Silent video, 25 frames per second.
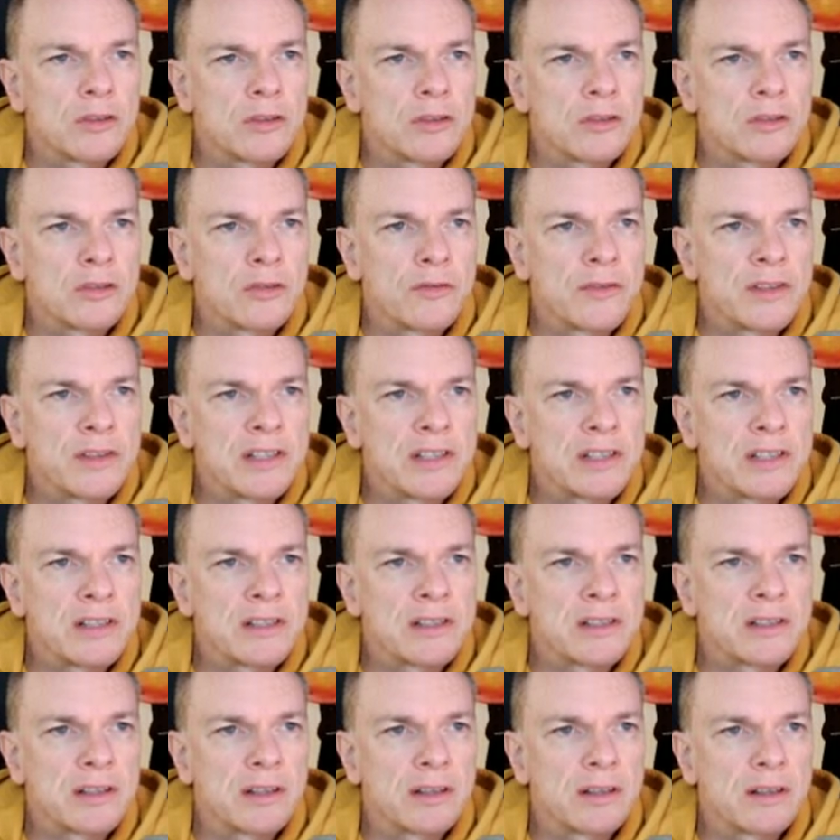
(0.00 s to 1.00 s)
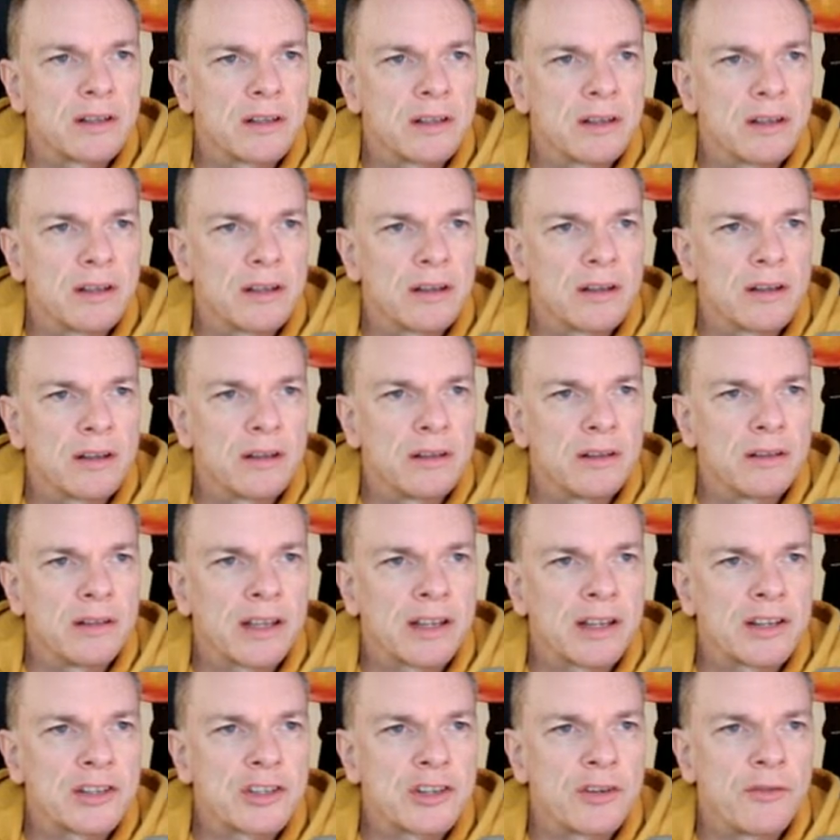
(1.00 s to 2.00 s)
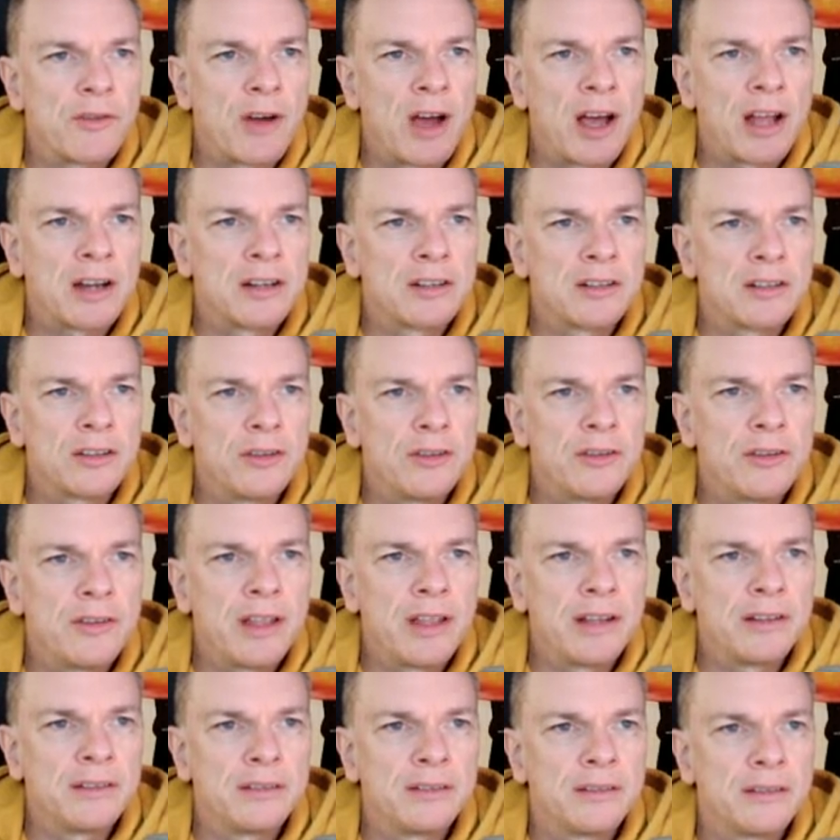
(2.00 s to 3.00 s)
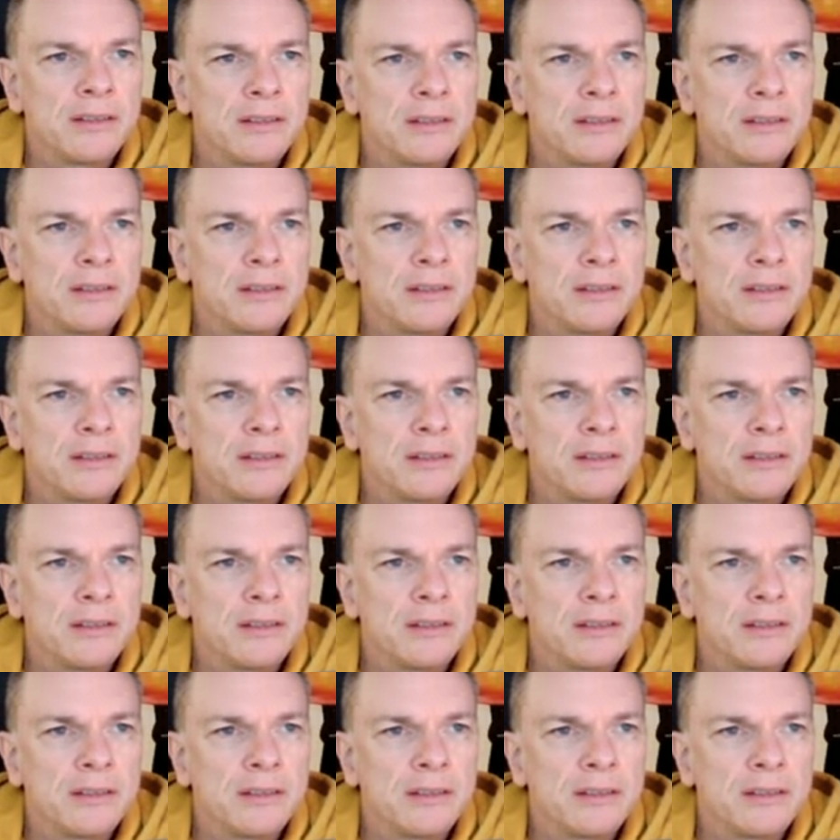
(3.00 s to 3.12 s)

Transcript: so this is like a charade clue then.